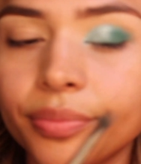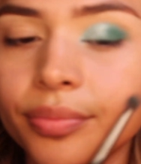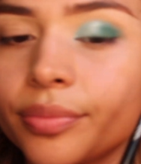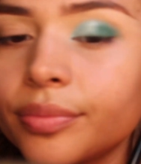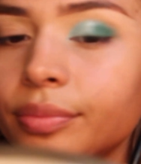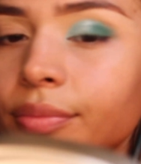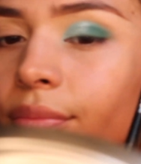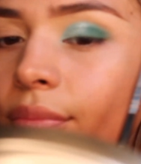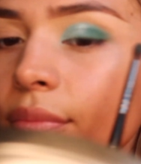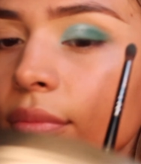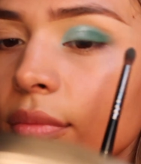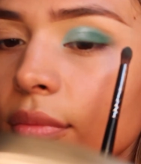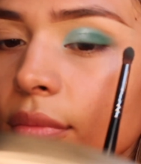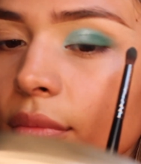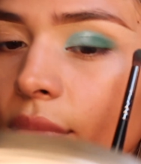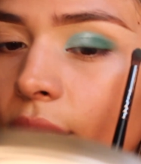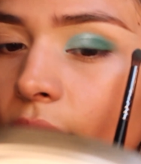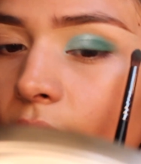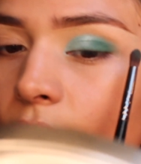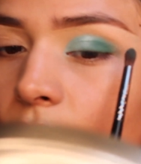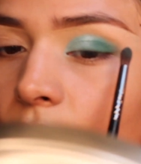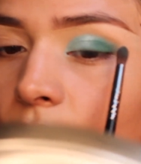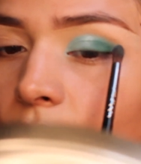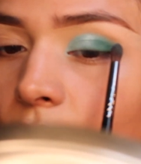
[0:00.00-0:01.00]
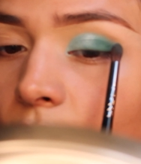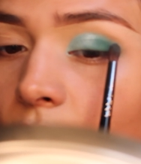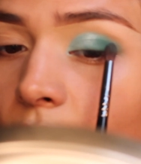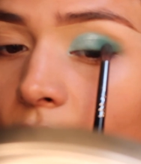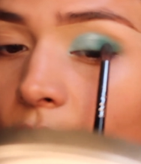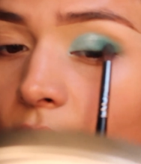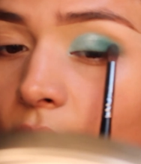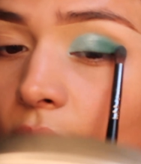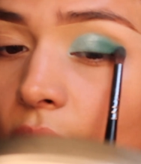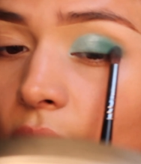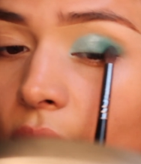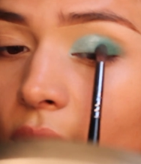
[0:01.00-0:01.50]

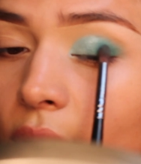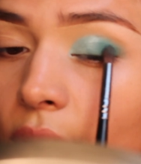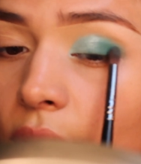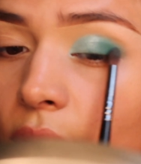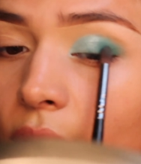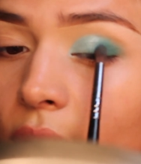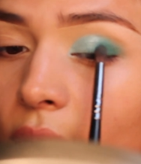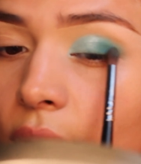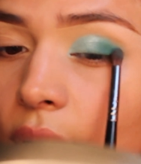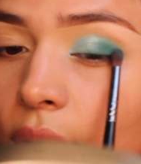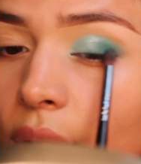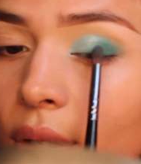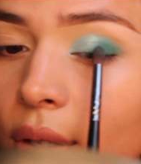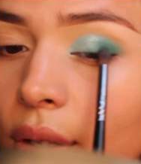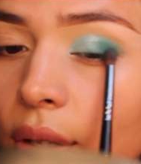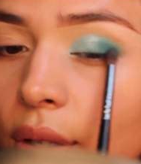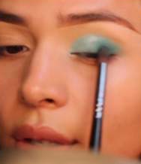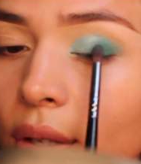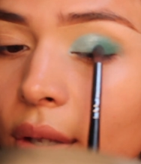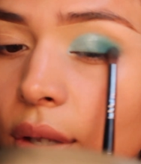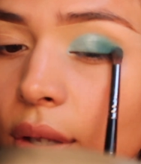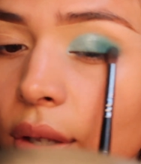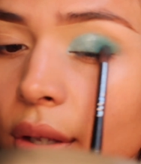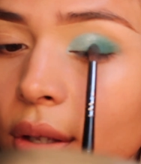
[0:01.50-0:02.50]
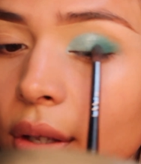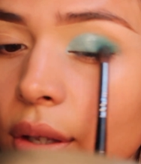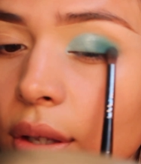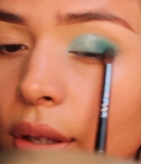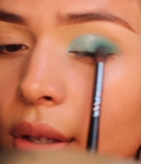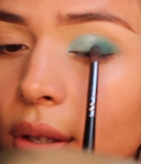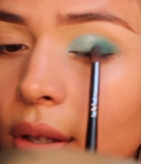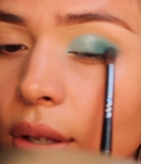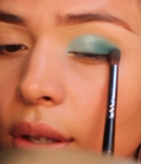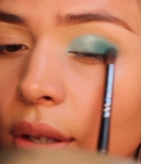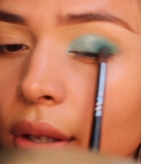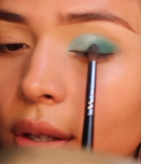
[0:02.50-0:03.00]

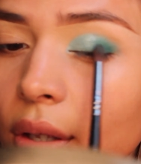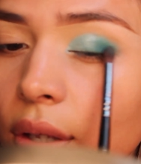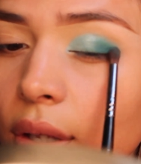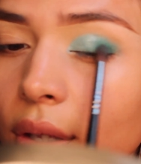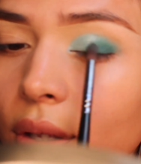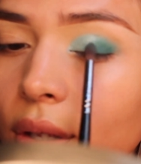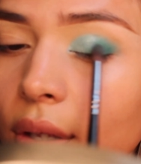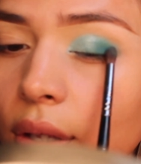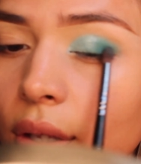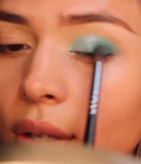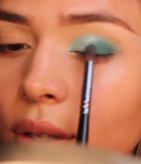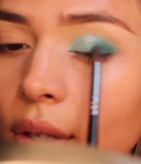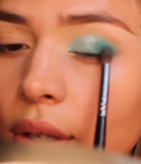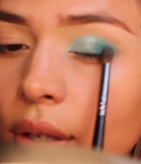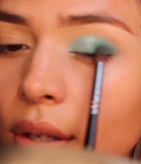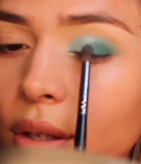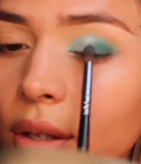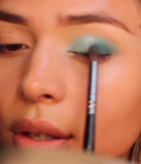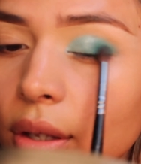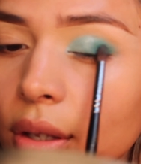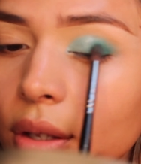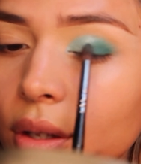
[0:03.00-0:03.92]
Nobody speaks.